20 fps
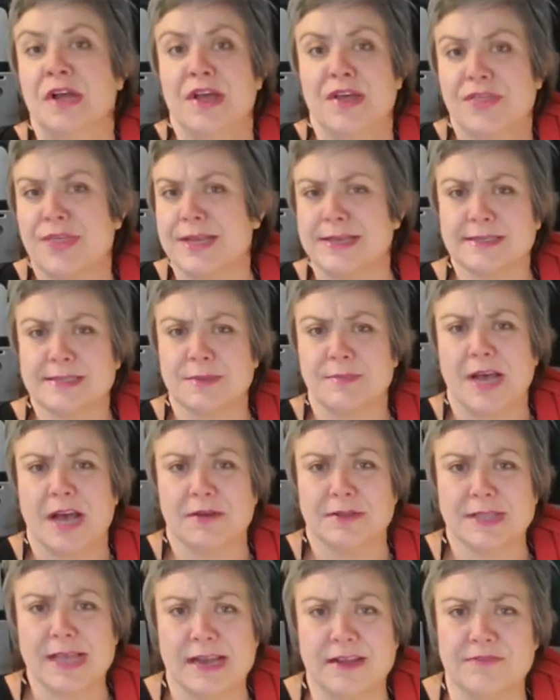things
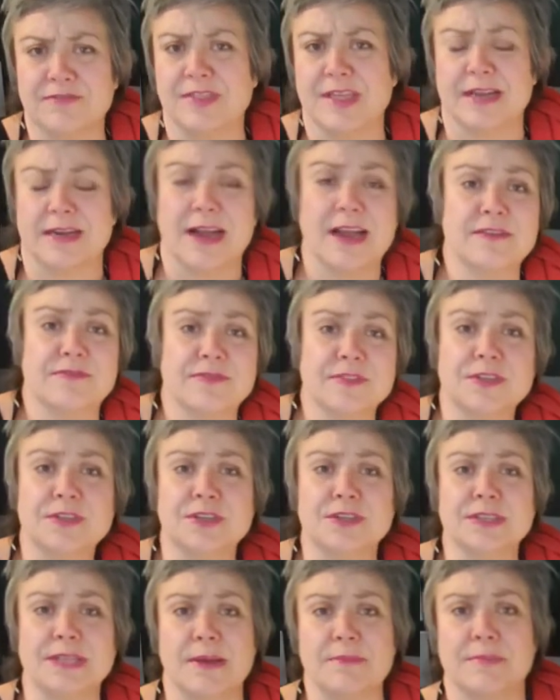about life that I've
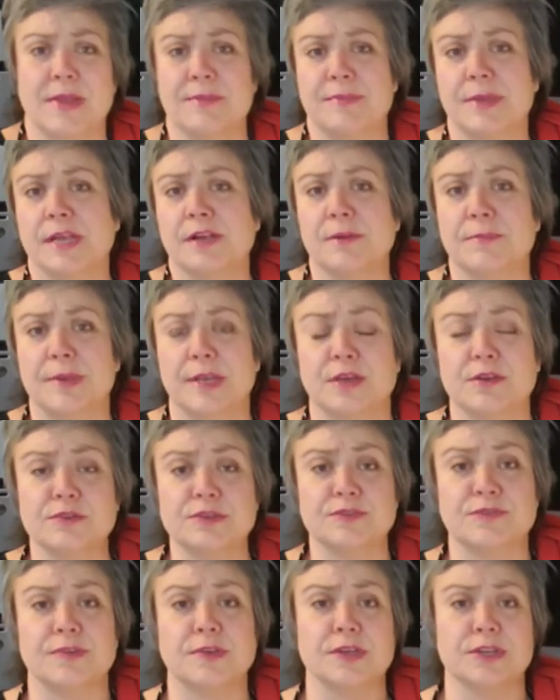learned that maybe could be
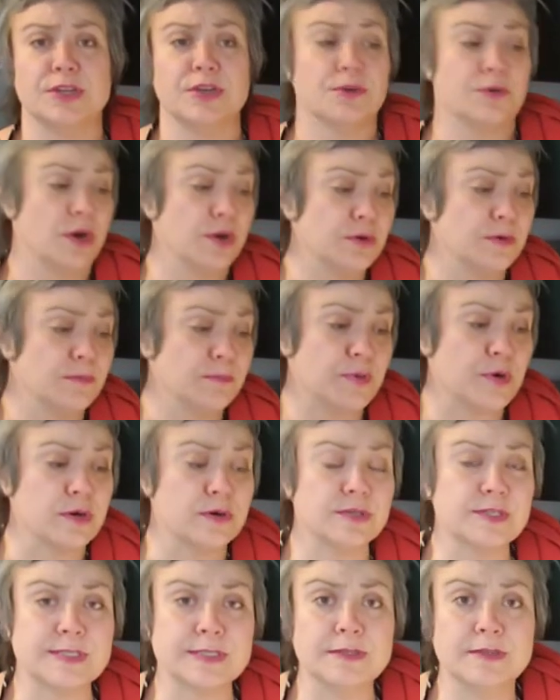useful in your own
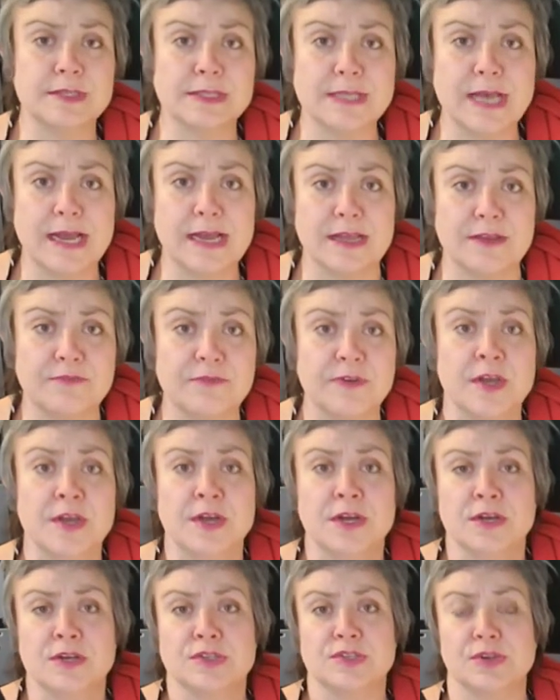personal life.
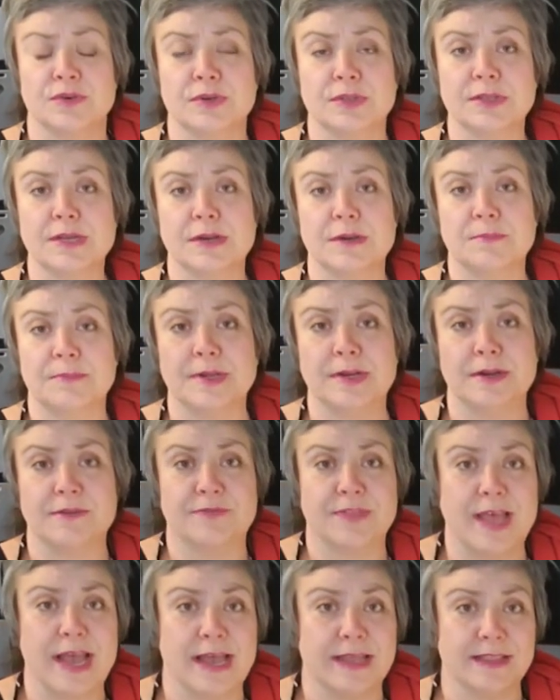So a little bit of
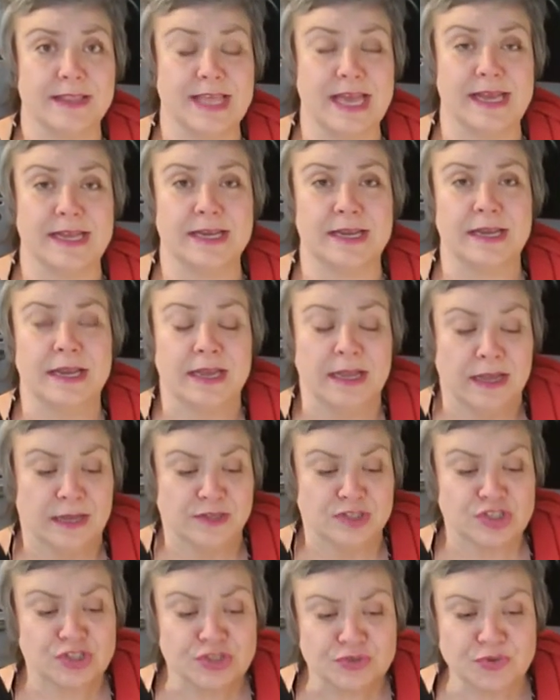that that
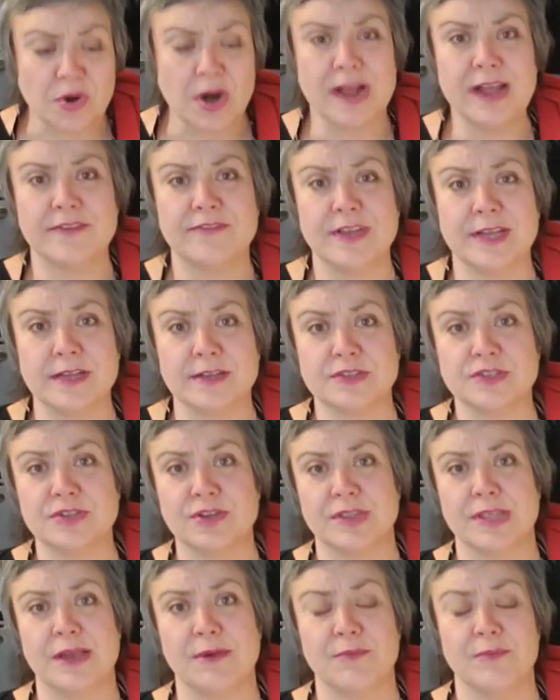striving
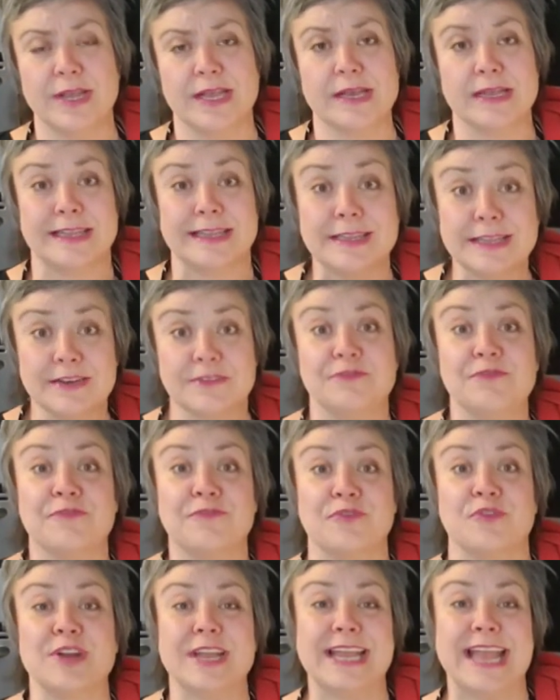so that we can live
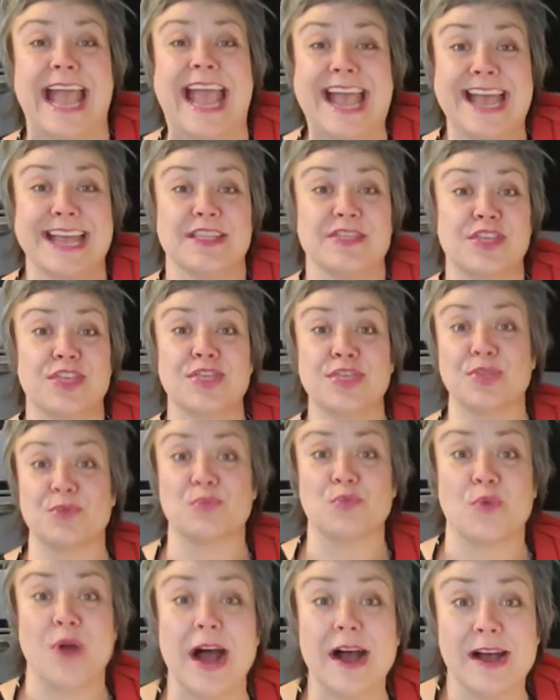free and
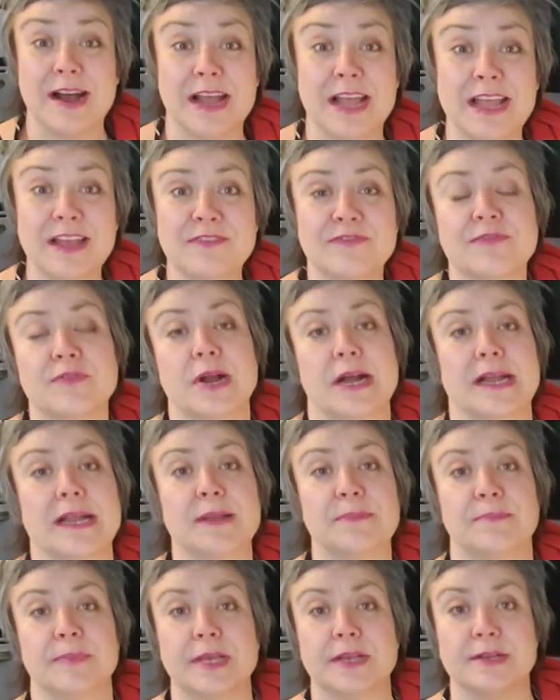thrive,
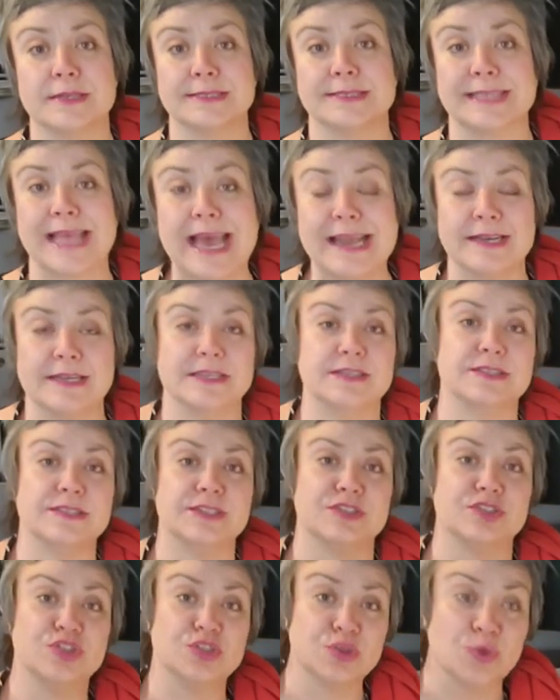right? Because that is
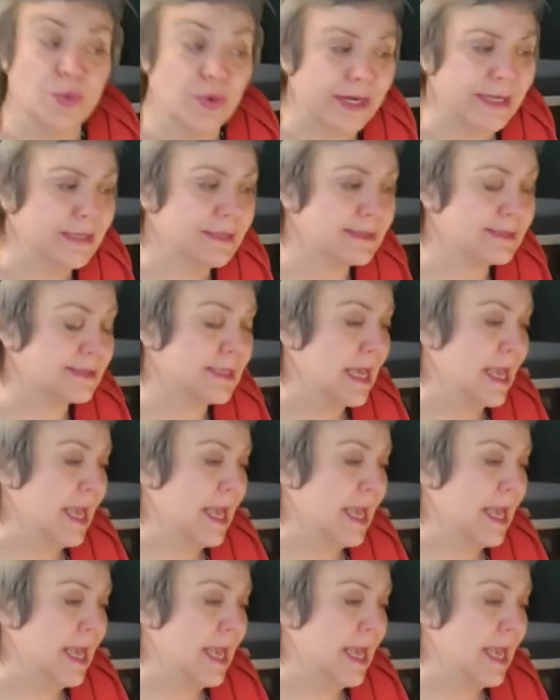a choice.